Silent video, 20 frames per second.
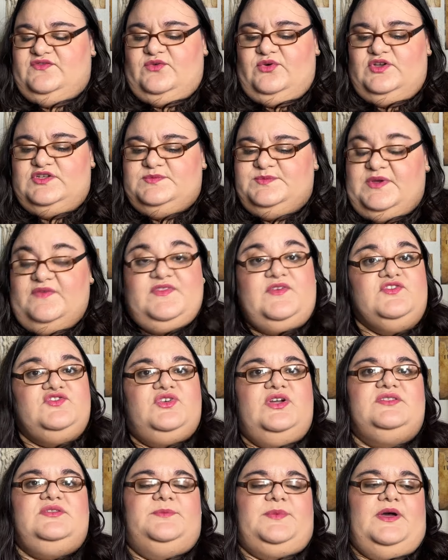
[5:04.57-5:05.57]
oils, but I've never
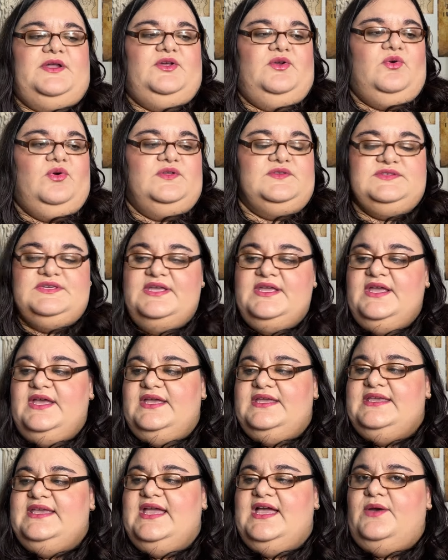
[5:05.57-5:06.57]
tried the body oils.
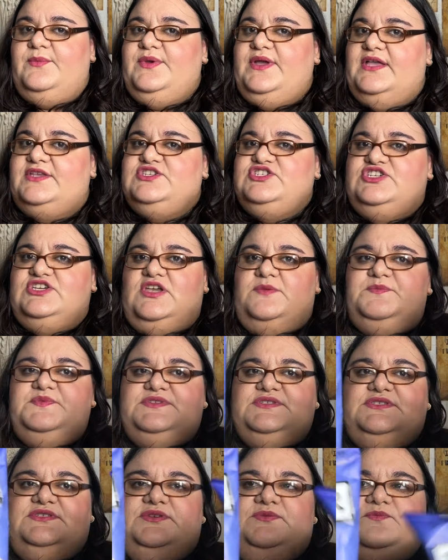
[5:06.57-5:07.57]
Yeah, we got
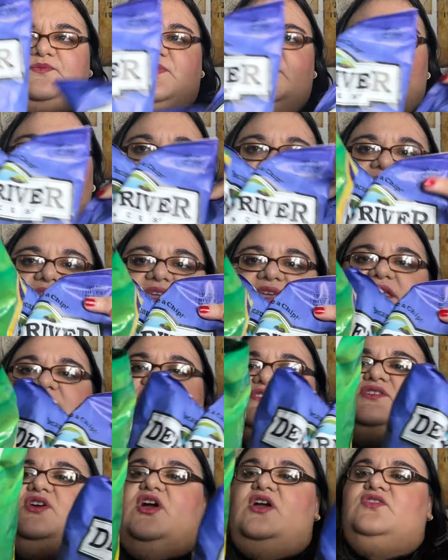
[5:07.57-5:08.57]
chips.
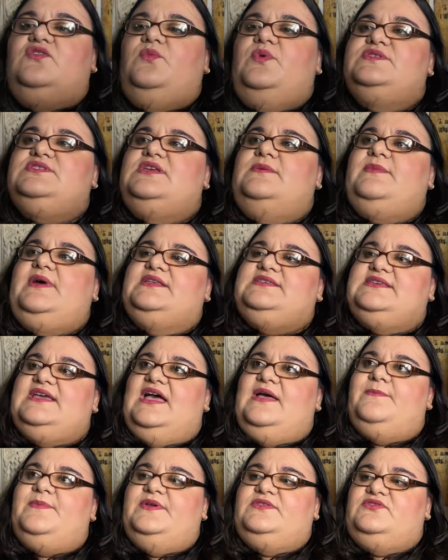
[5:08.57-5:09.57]
These are the ones that my
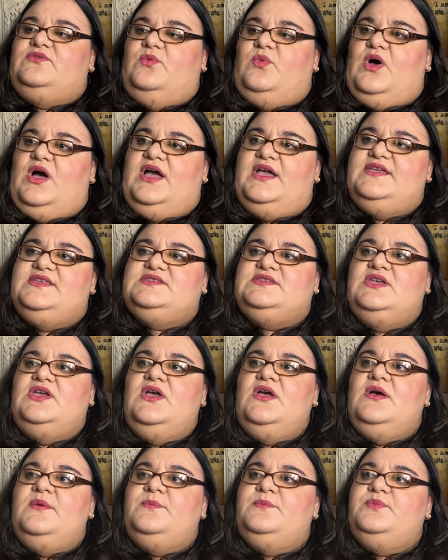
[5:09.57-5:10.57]
dad picked, the Wise
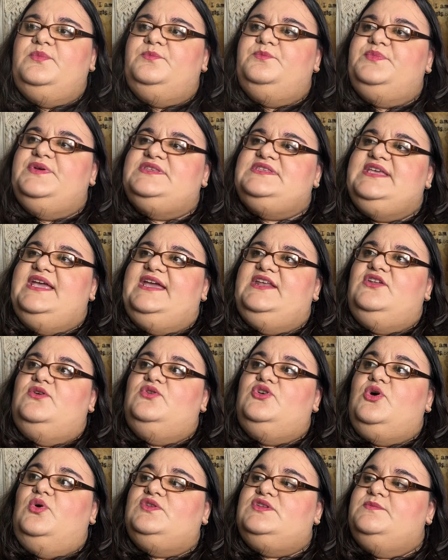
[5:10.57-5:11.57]
potato,
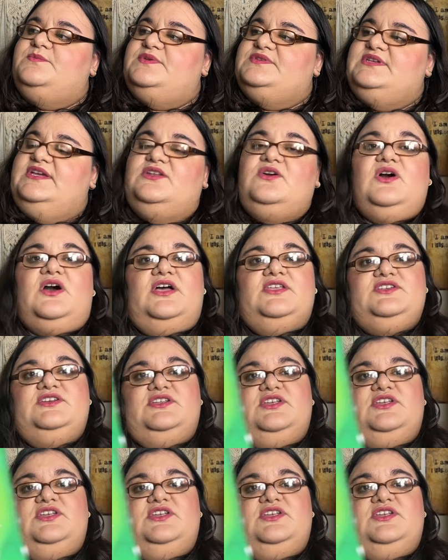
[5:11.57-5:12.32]
golden potato, onion,